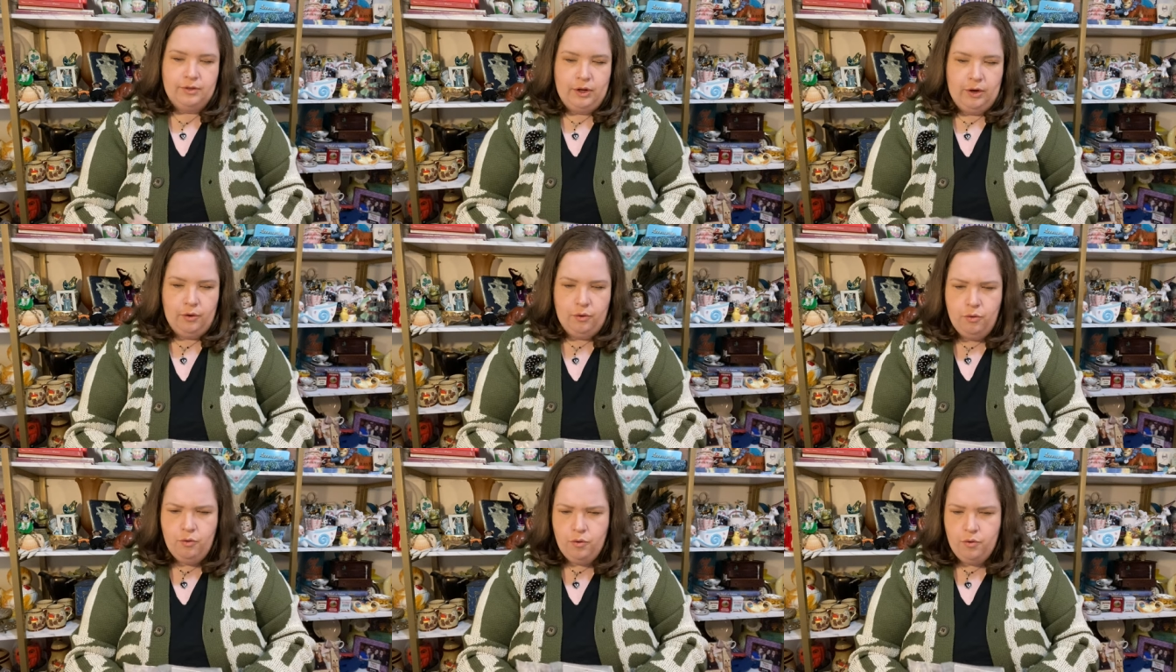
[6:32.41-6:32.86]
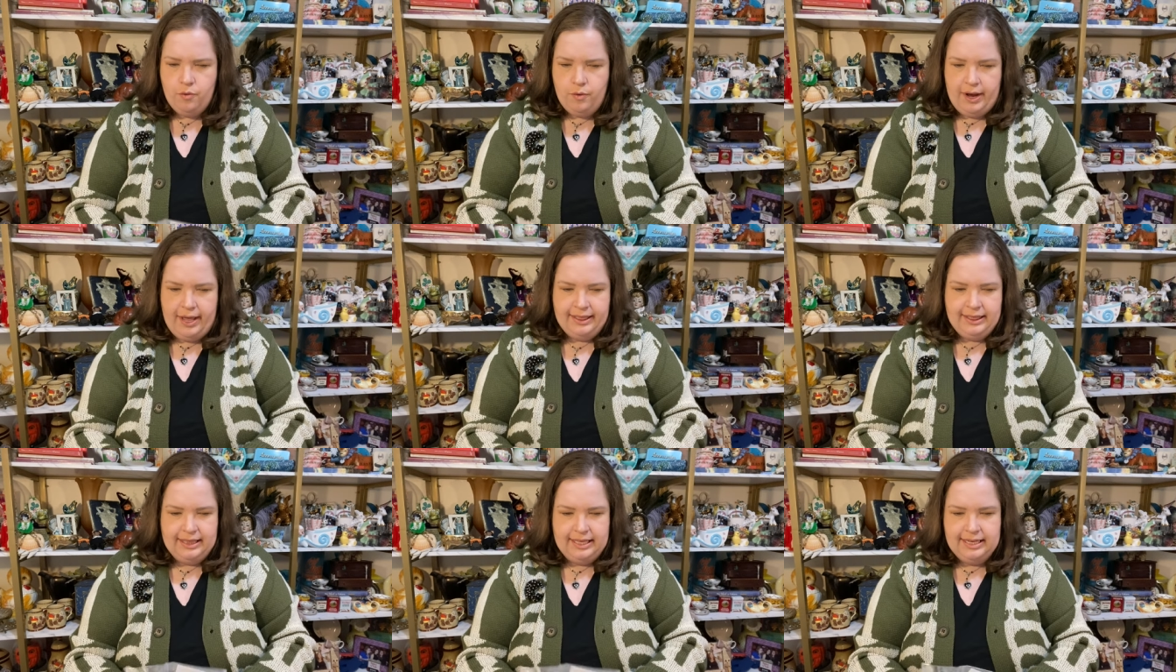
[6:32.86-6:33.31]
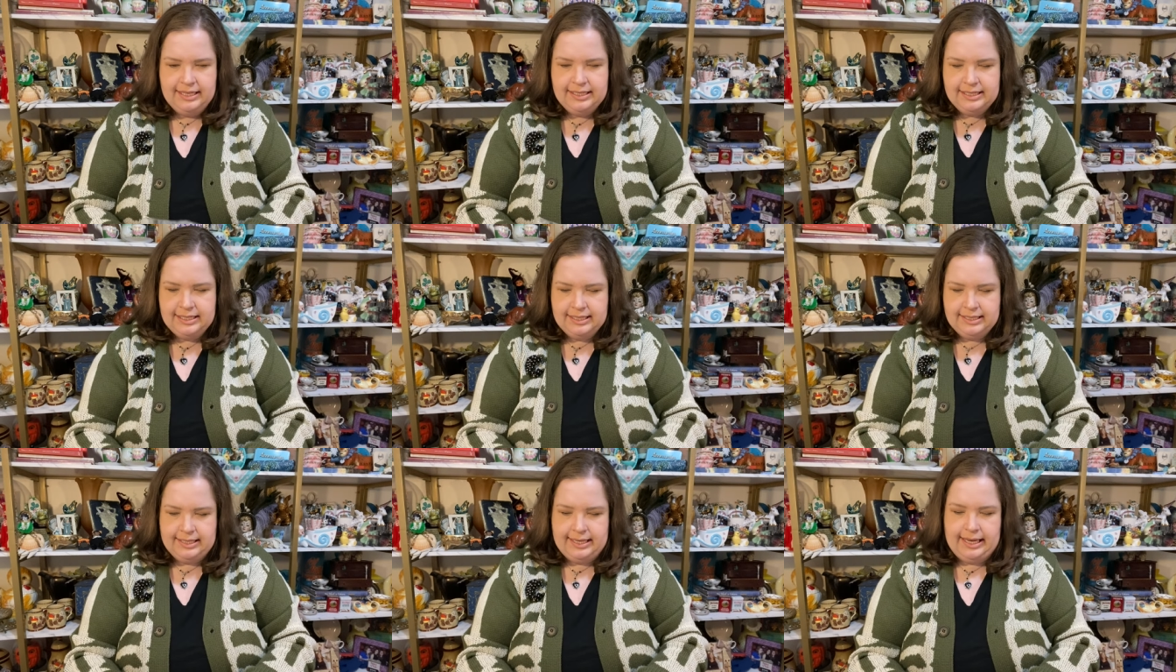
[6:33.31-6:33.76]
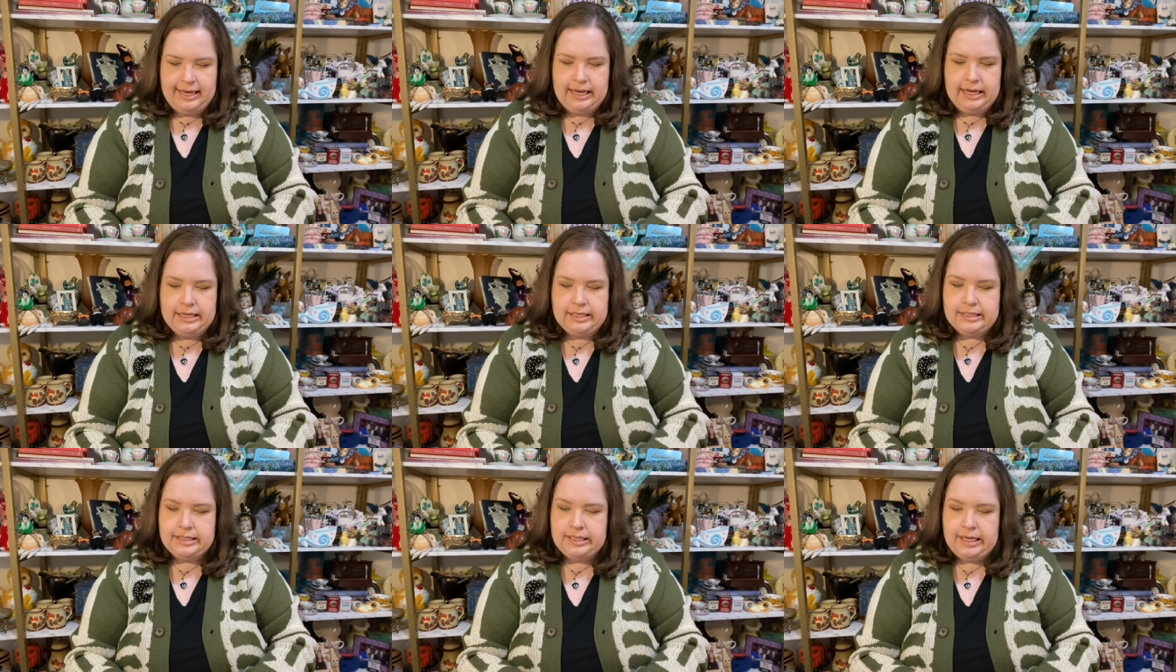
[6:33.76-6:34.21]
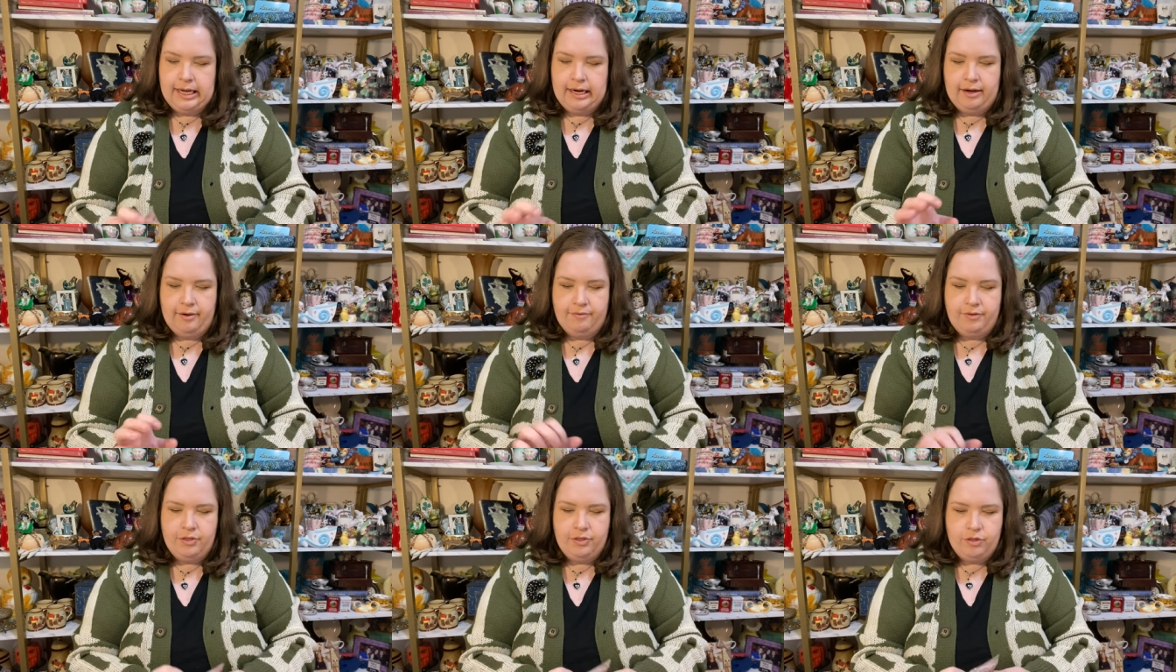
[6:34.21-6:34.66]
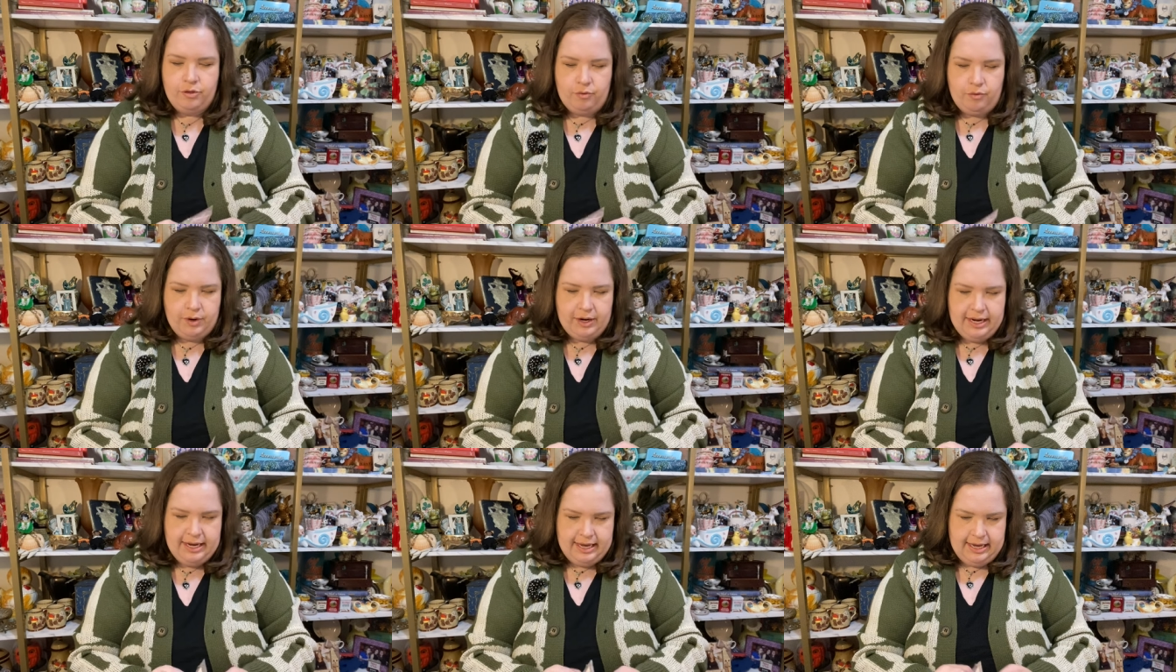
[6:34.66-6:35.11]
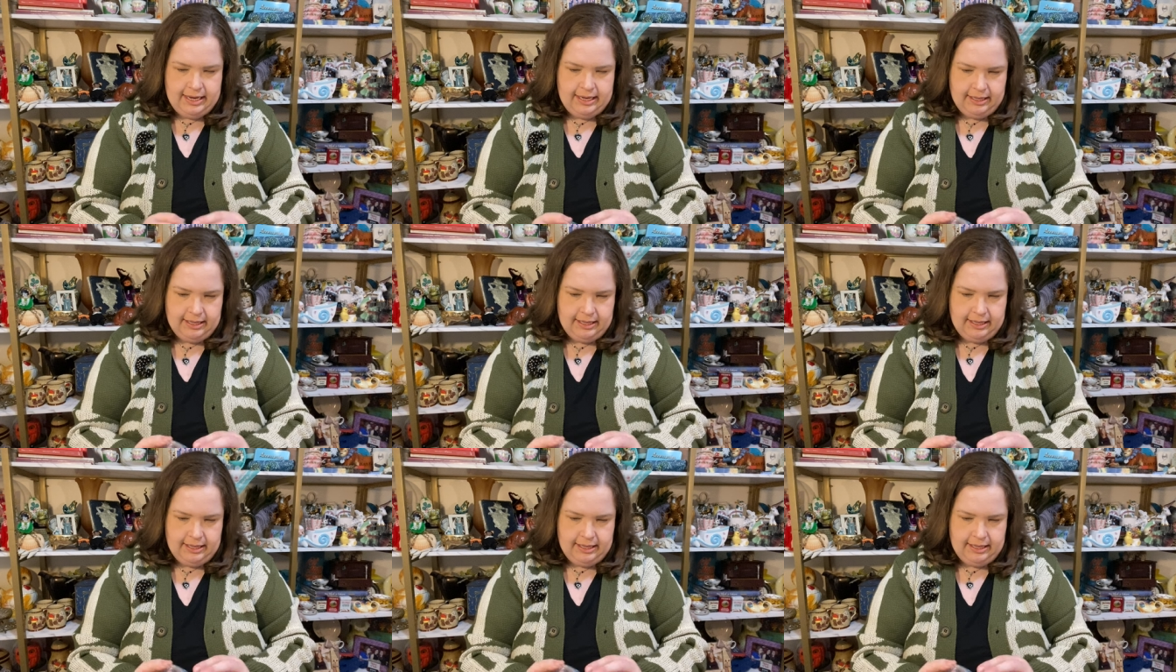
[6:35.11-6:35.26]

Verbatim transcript: Ooh, and this is like a set of three.